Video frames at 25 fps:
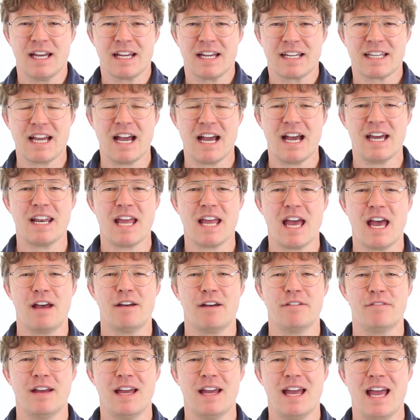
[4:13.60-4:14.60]
Can't
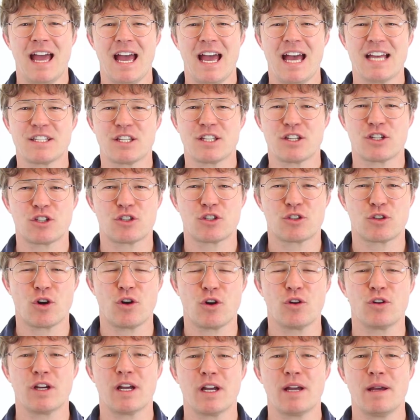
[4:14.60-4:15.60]
have has a
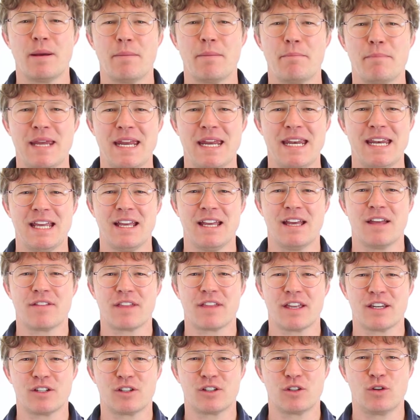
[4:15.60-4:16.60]
stronger meaning
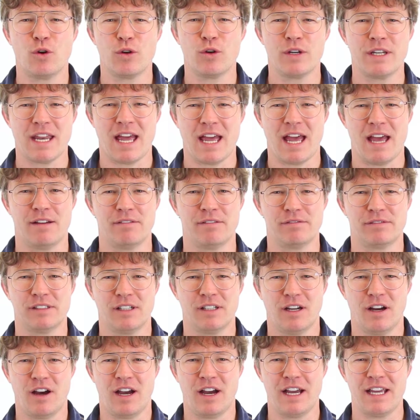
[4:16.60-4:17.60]
than couldn't have,
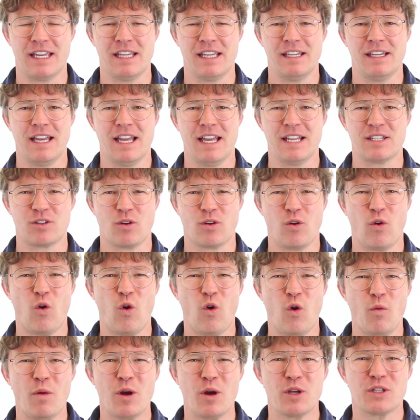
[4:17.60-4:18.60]
i.e. it's
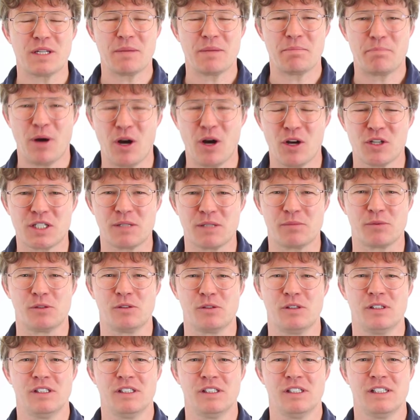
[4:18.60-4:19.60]
almost
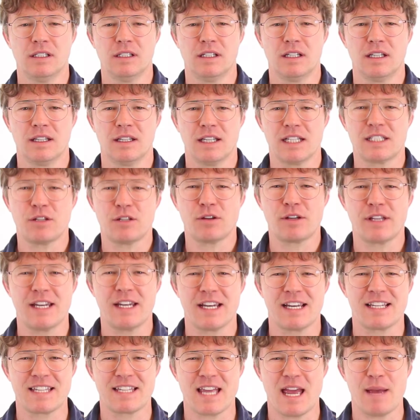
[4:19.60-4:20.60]
impossible. Let's look at an
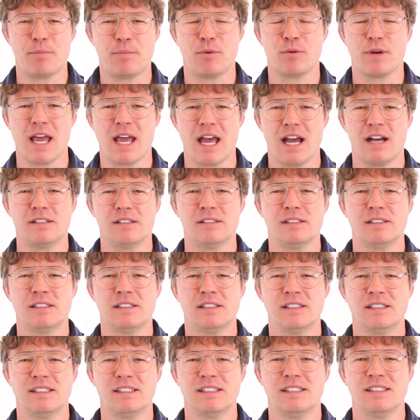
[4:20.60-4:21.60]
example now.
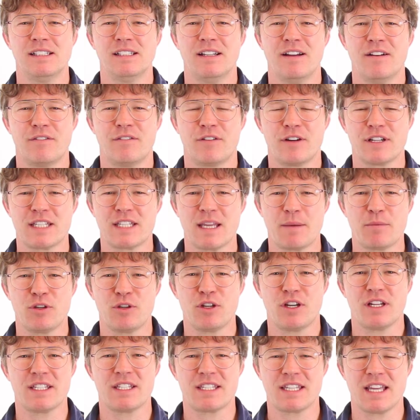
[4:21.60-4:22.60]
For example, you
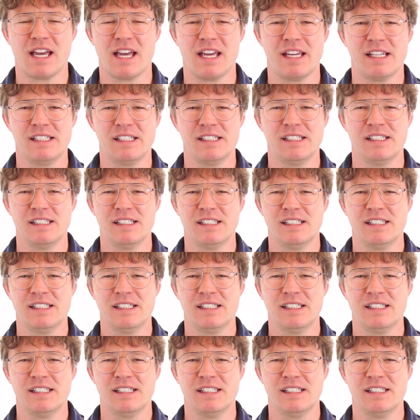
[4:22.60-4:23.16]
could say,